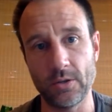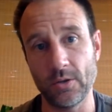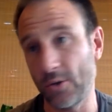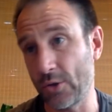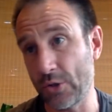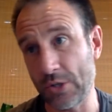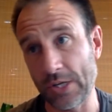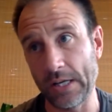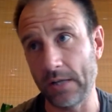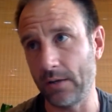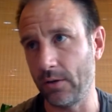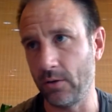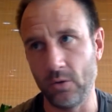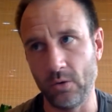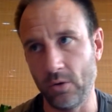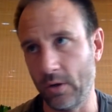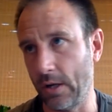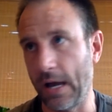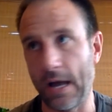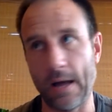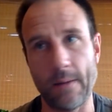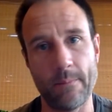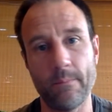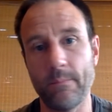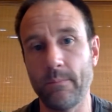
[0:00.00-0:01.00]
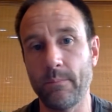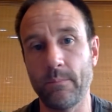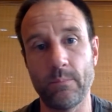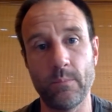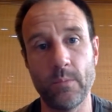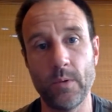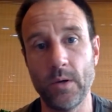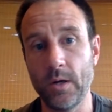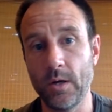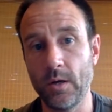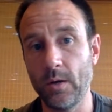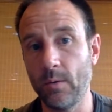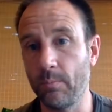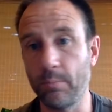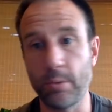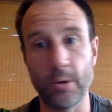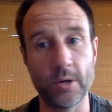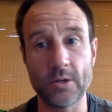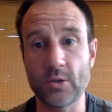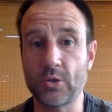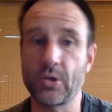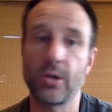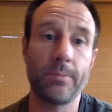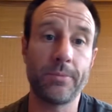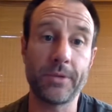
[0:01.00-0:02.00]
You're saying, I'm
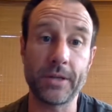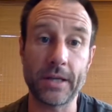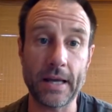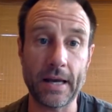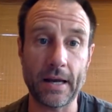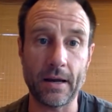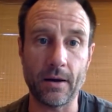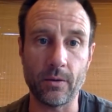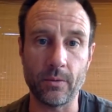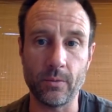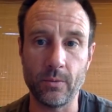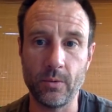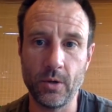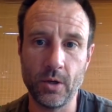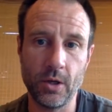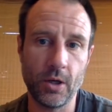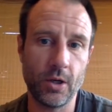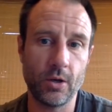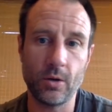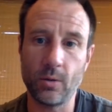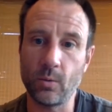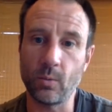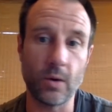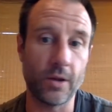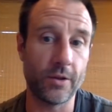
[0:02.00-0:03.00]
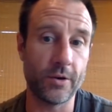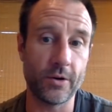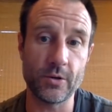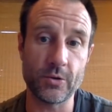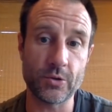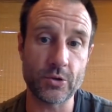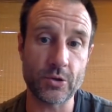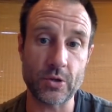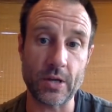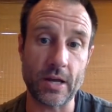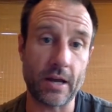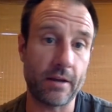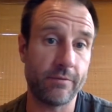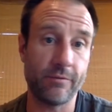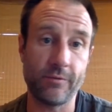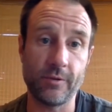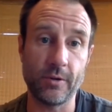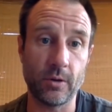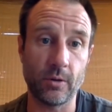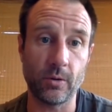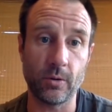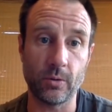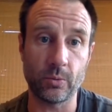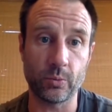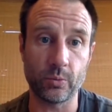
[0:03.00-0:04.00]
putting something out, whether it's, I
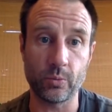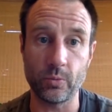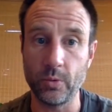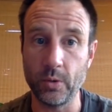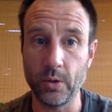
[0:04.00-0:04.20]
feel